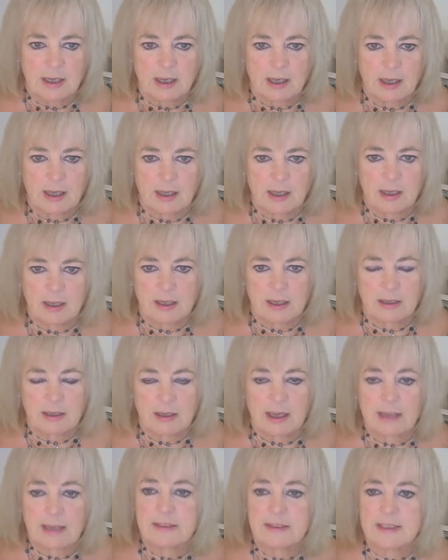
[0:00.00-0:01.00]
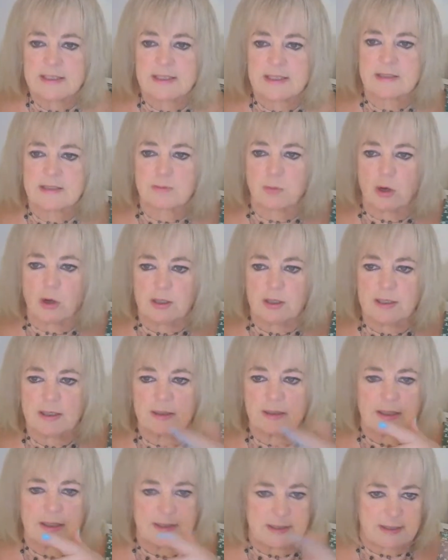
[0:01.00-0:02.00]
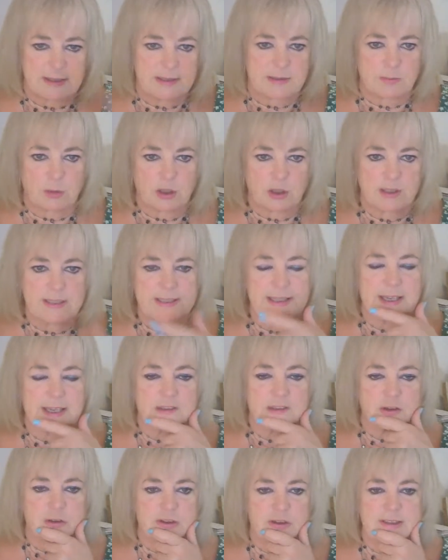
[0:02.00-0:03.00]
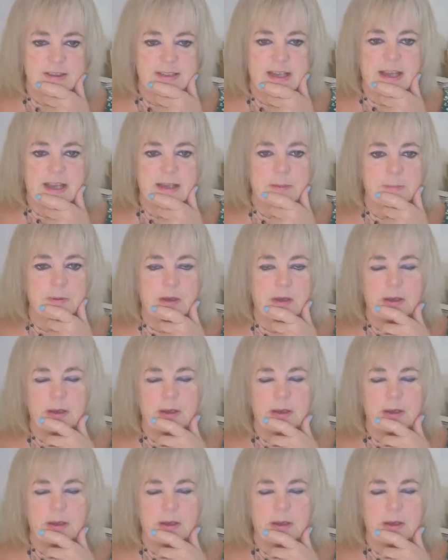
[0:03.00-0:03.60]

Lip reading: And this is what he said on the tape.